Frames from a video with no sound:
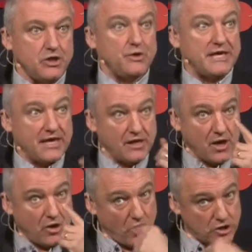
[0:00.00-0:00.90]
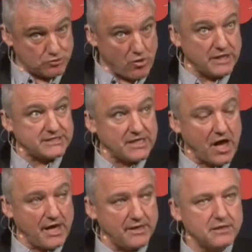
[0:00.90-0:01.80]
you want to get on God's right
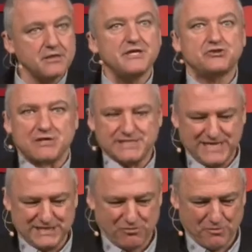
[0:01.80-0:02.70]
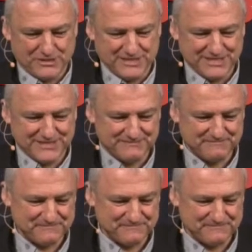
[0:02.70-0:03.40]
side, then trust in his promises.